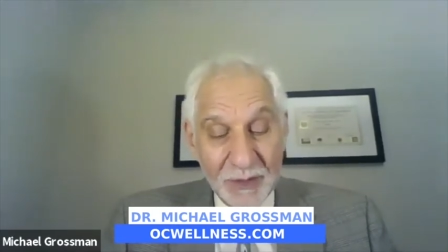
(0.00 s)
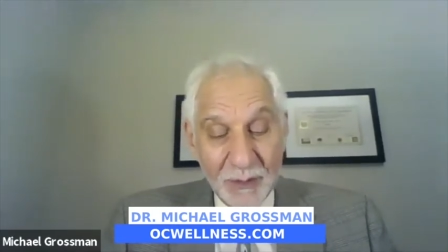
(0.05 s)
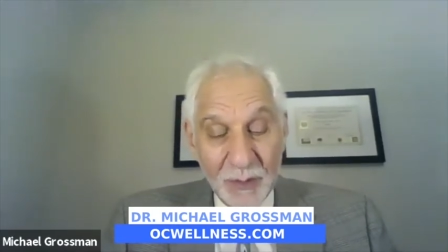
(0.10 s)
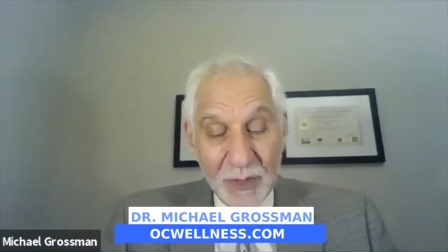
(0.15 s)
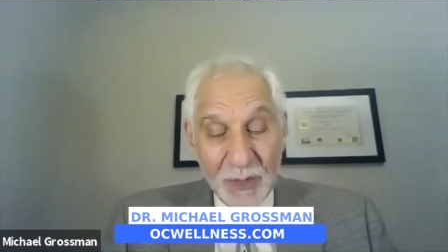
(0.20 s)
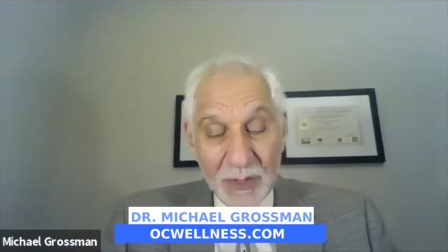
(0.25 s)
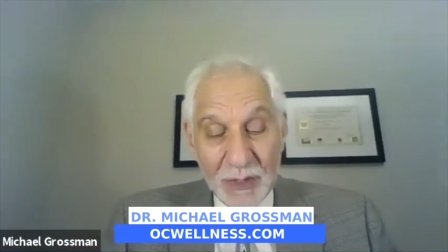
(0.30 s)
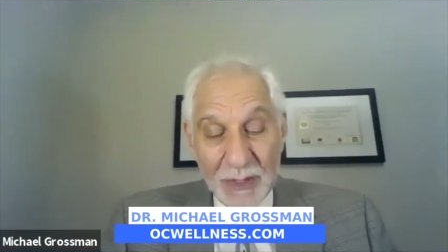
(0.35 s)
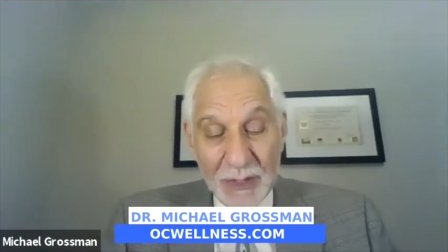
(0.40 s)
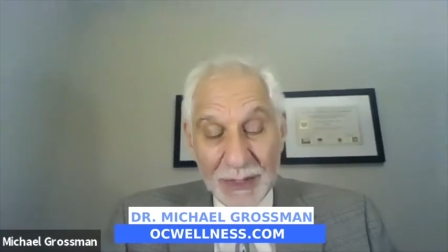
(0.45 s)
a
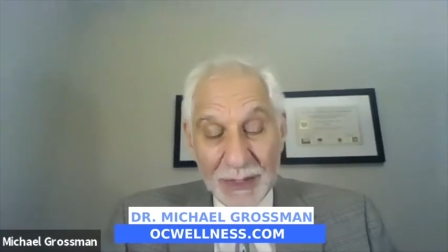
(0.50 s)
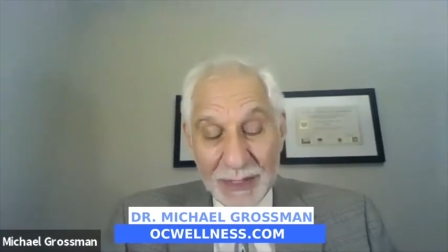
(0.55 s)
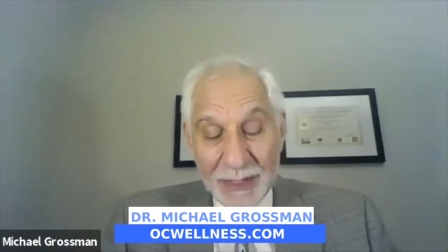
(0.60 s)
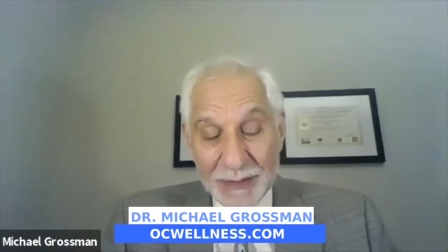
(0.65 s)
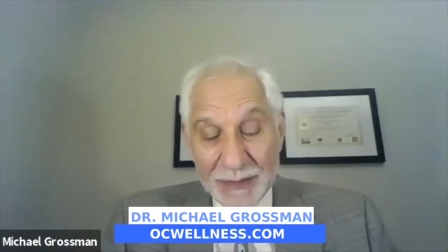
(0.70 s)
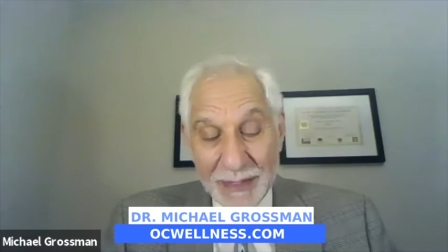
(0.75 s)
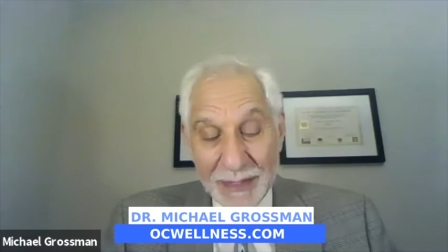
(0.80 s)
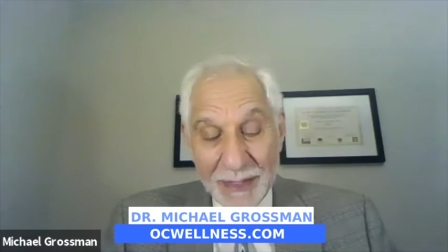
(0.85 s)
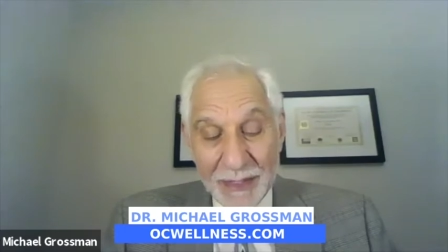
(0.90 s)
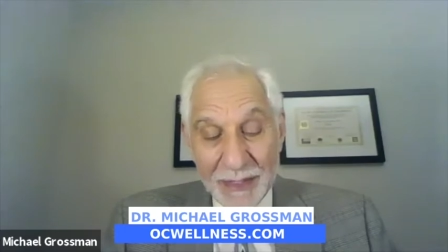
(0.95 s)
book on
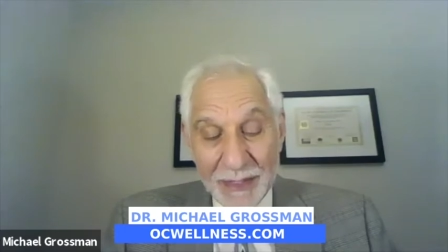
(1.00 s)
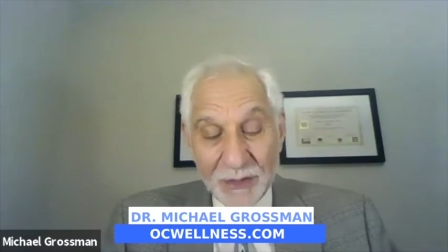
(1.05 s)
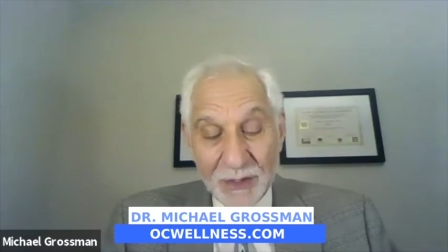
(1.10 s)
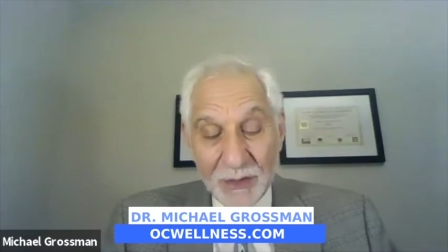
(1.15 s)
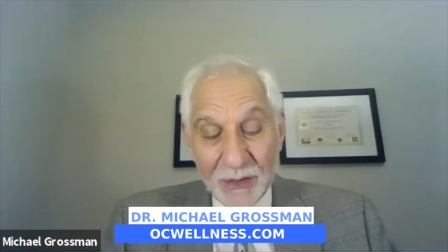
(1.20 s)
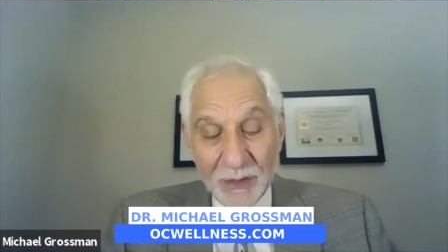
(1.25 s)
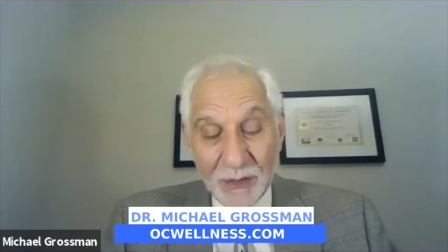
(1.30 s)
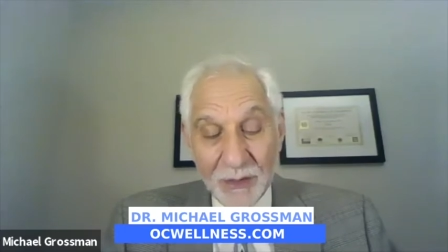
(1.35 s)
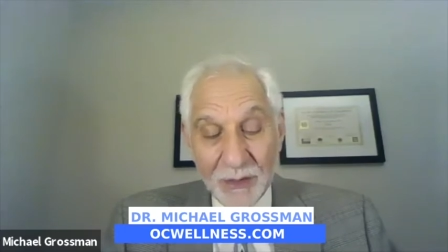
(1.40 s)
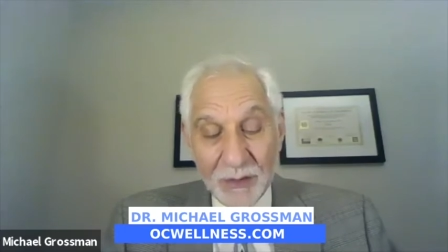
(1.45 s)
anti-aging
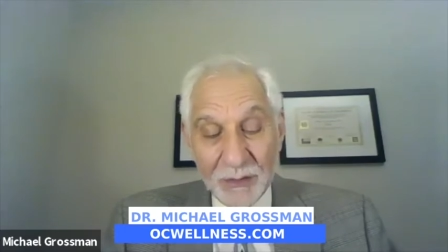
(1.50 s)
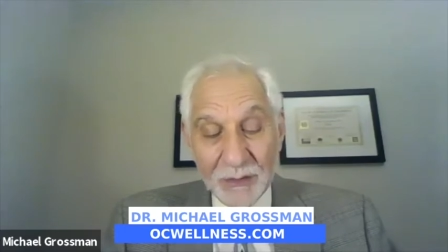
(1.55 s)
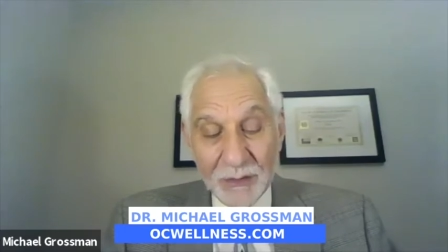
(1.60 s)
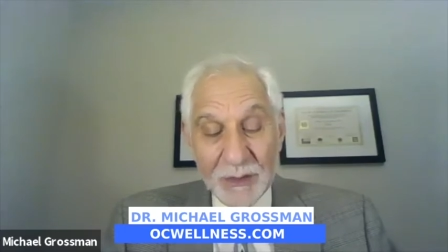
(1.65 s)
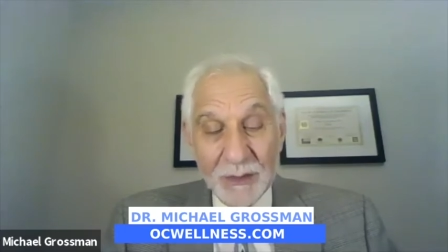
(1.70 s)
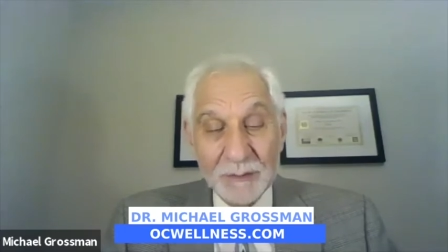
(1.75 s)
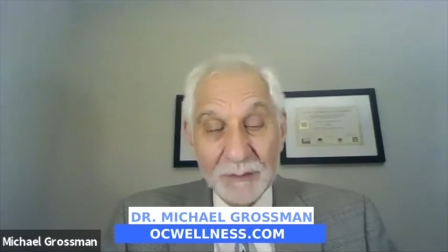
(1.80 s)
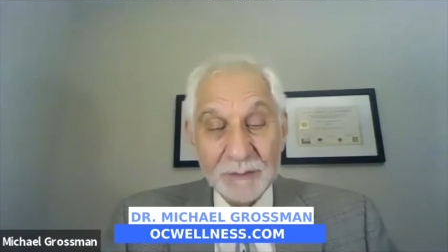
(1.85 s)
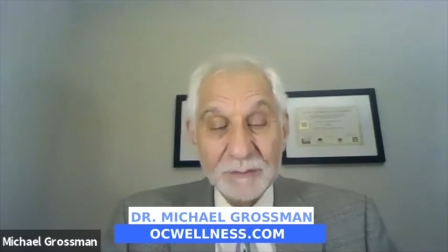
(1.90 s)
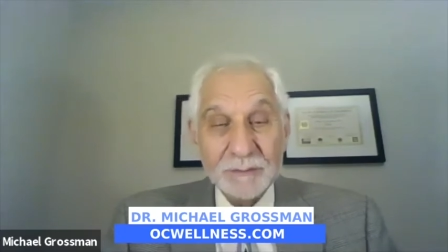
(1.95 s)
called
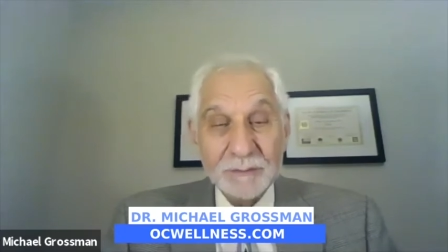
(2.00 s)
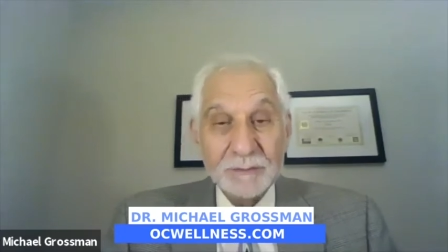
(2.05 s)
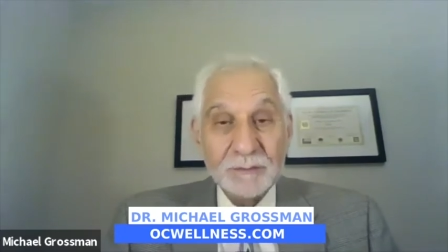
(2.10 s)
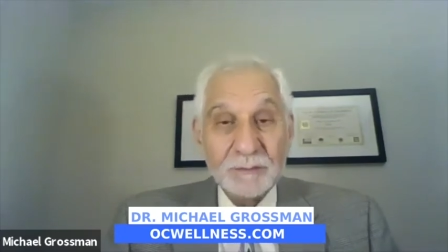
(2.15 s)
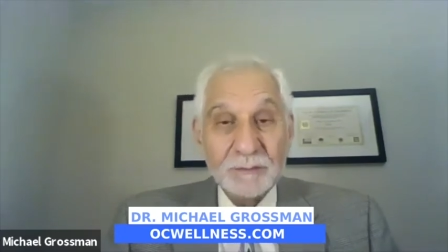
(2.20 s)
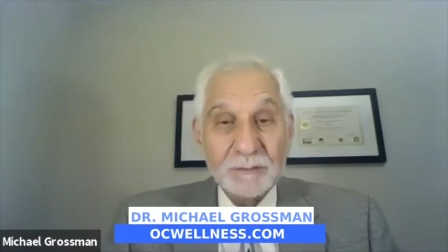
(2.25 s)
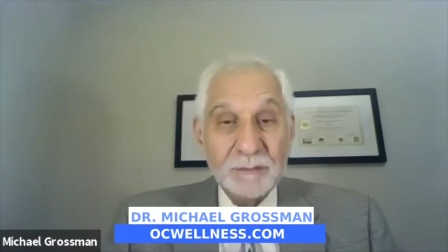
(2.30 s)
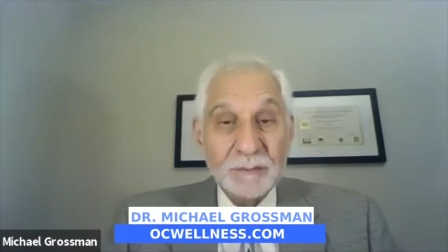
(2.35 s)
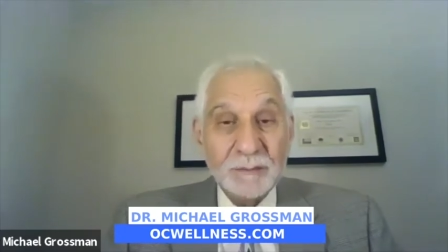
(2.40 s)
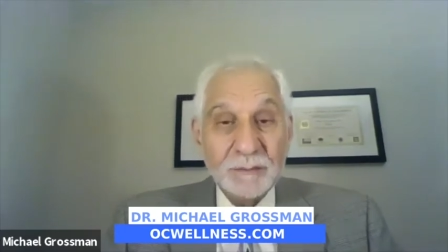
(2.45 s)

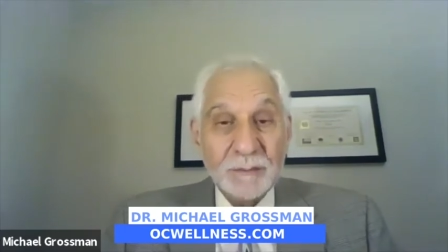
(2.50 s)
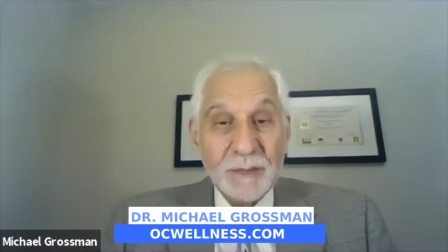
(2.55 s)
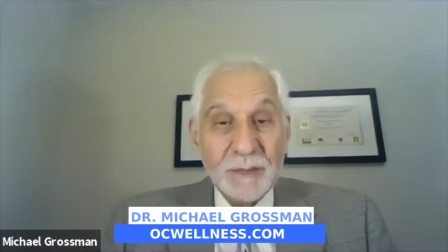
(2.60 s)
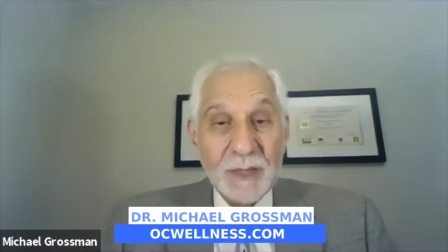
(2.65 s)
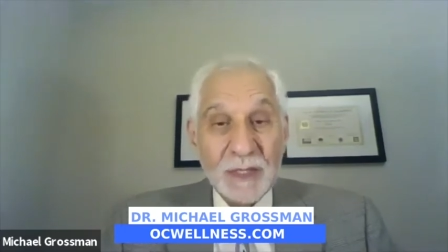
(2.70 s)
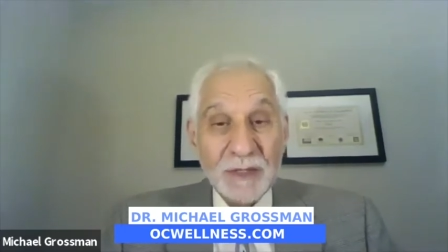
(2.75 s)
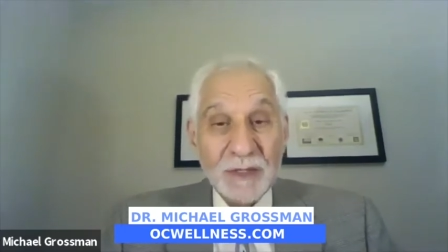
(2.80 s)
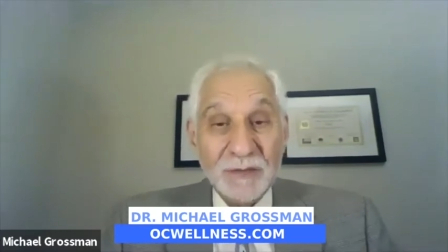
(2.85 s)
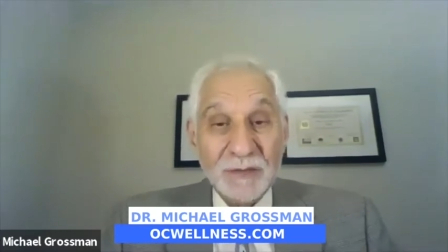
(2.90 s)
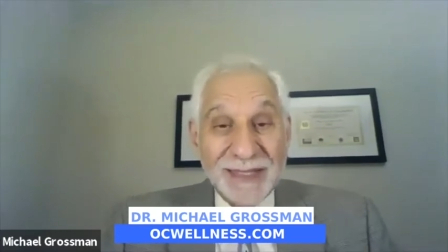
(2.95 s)

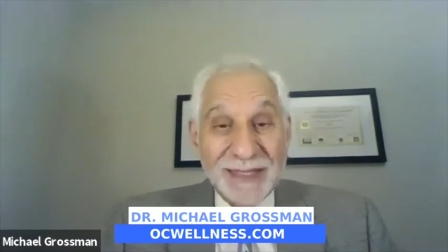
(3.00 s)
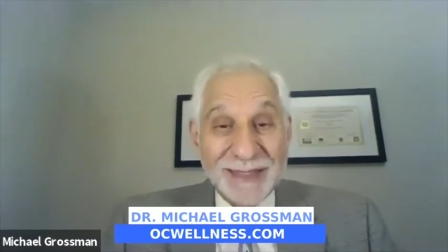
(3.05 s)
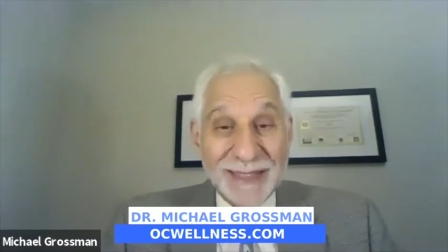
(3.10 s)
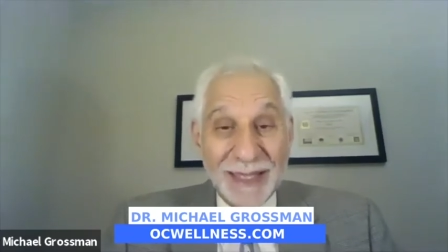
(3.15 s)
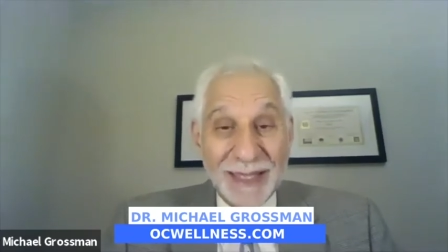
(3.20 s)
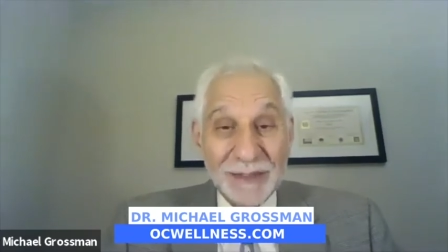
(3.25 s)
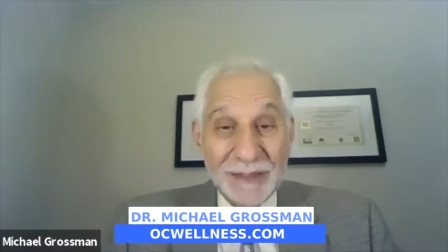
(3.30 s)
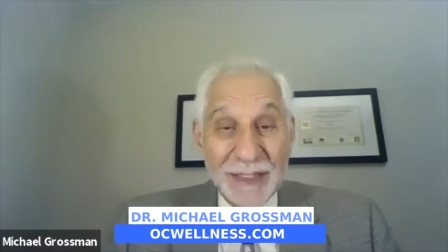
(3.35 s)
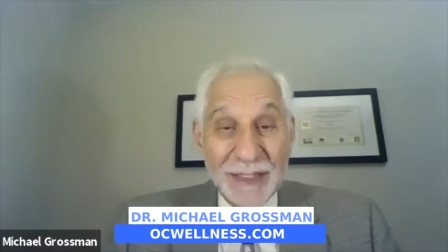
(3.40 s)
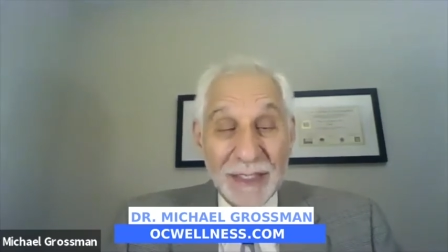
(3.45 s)
The
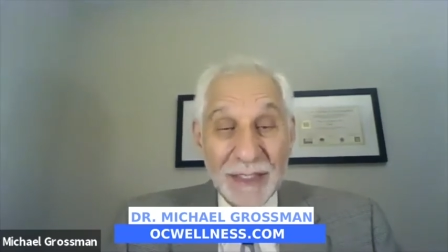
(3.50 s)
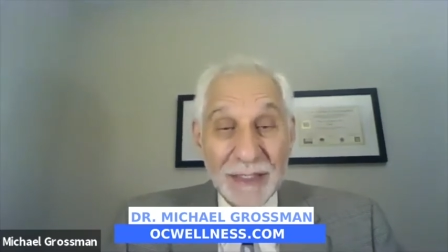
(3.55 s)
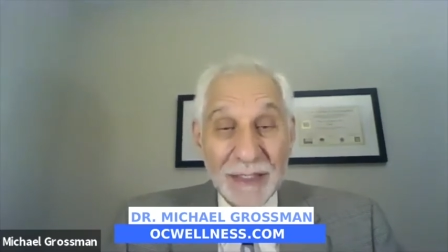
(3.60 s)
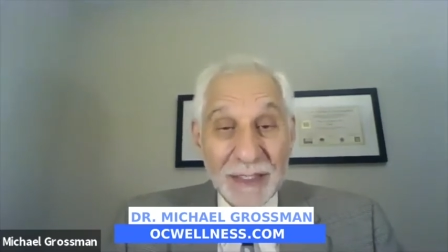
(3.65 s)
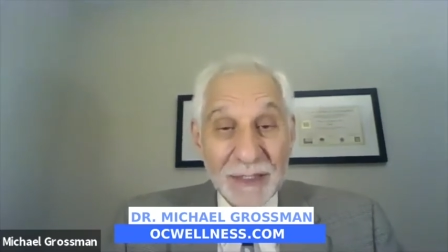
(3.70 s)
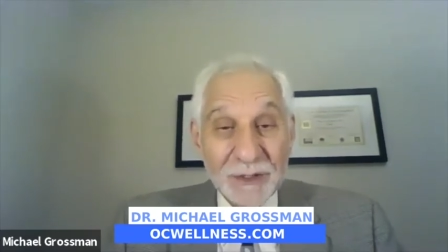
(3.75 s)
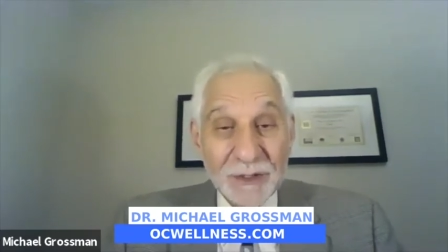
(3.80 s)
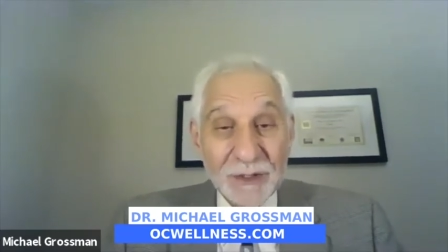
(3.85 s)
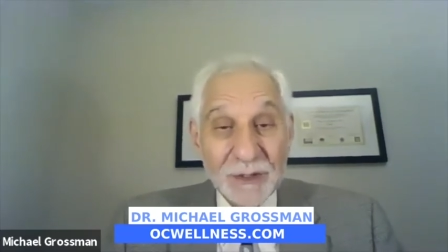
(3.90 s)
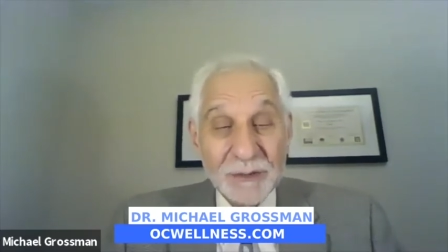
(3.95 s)
Vitality
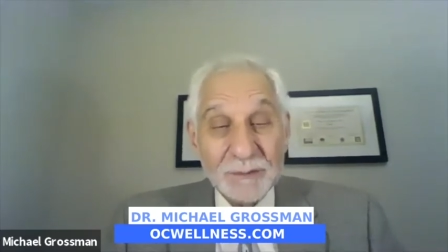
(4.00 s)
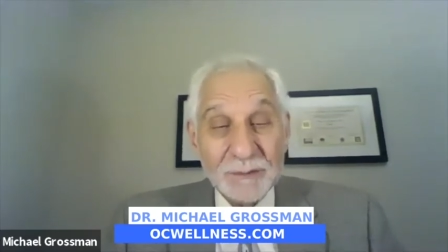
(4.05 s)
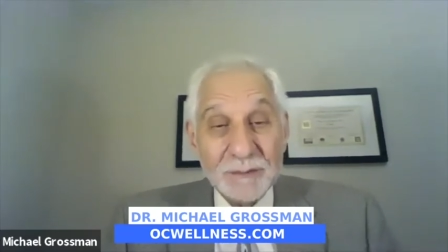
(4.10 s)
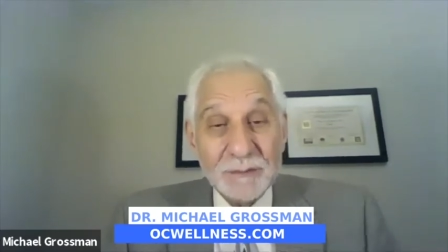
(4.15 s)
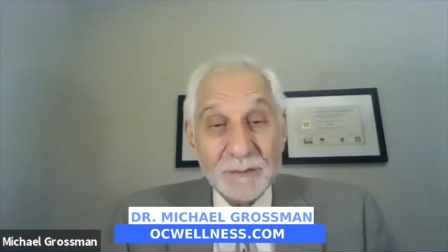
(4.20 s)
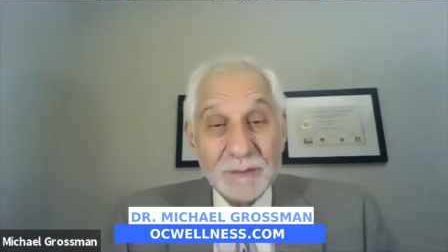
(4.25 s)
Connection,